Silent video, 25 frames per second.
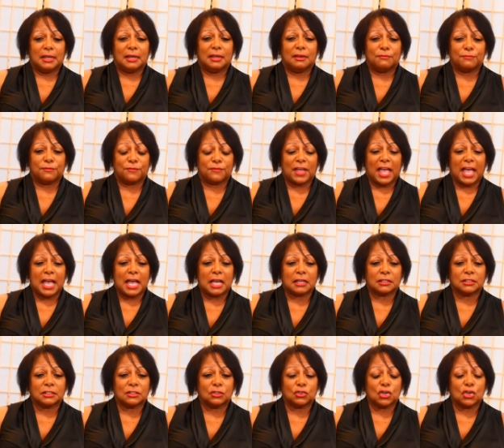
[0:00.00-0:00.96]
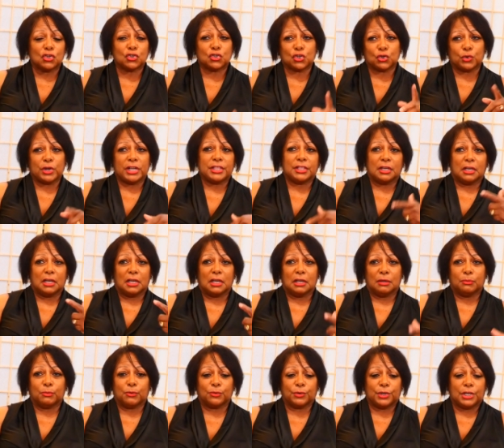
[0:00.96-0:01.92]
and in fact, during
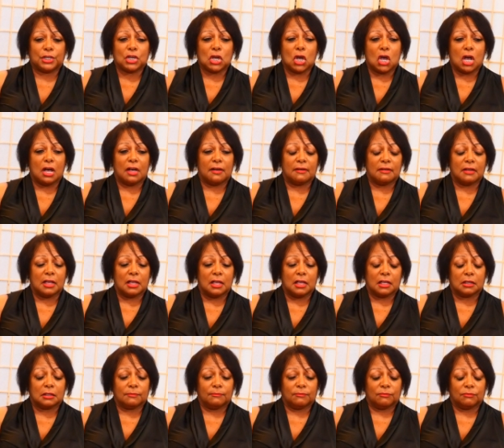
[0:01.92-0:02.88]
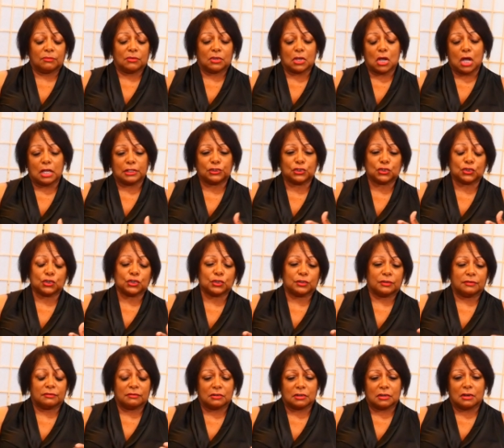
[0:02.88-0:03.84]
the pre-concert
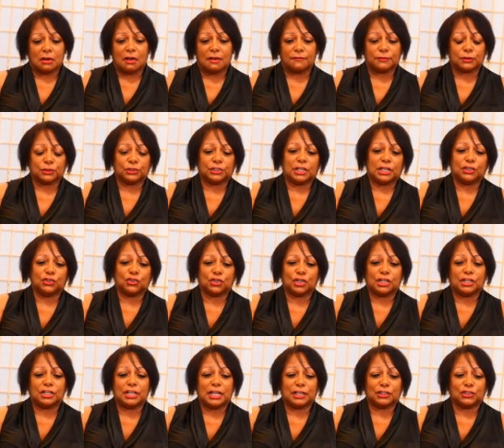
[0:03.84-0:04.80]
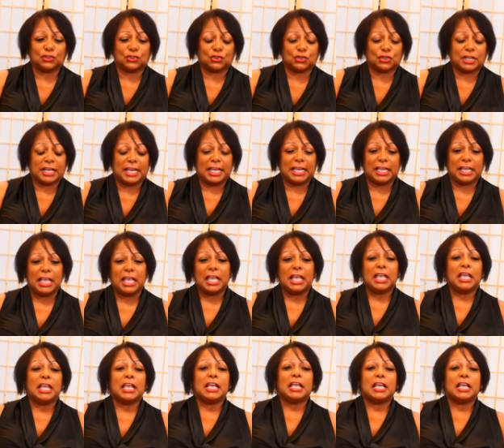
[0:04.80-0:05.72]
uh, conversation yesterday,